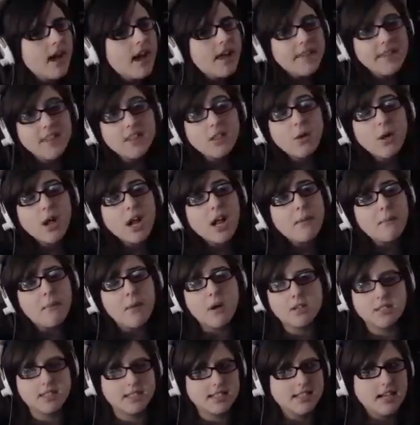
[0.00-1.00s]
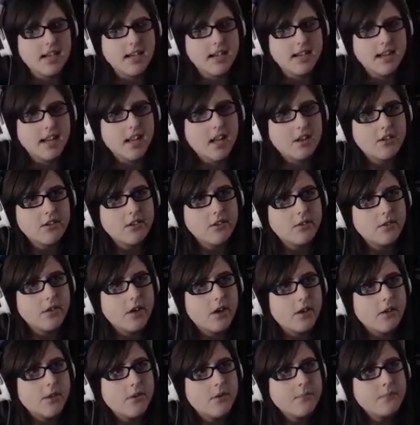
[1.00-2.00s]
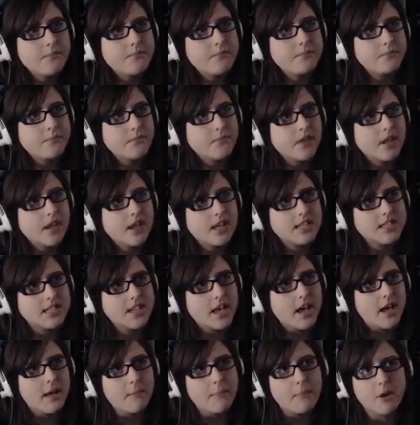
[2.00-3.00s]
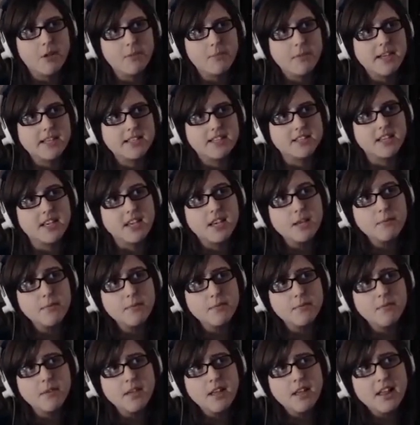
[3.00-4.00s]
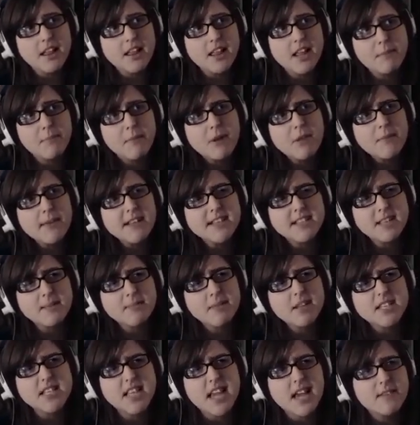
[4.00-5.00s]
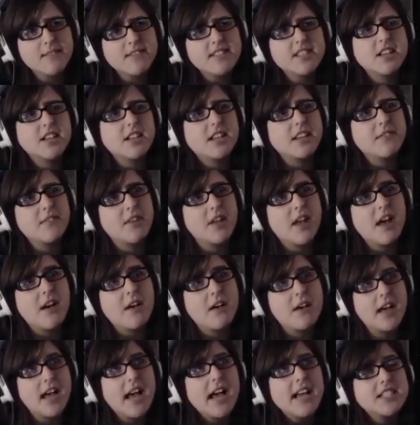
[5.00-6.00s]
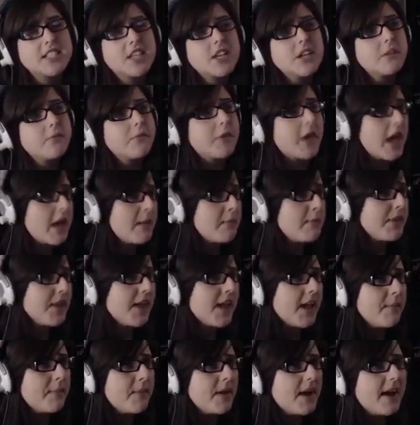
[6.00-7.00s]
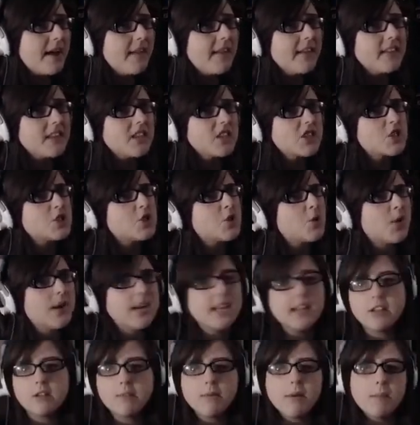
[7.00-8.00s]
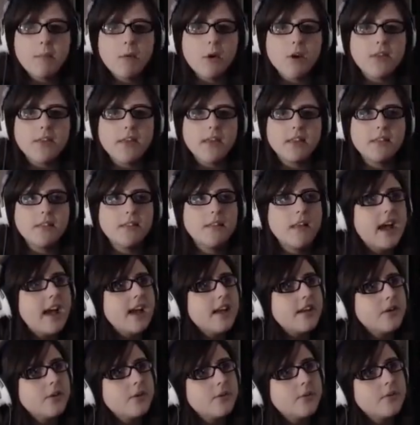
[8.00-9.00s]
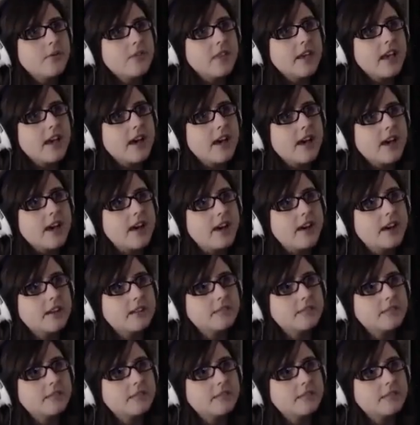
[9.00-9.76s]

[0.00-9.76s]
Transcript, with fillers: think the one I'm most excited to get to, though, is uh, Birth by Sleep. Like Birth by Sleep doesn't have as good uh, as good of gameplay, but I like the story a little bit more than I do the uh,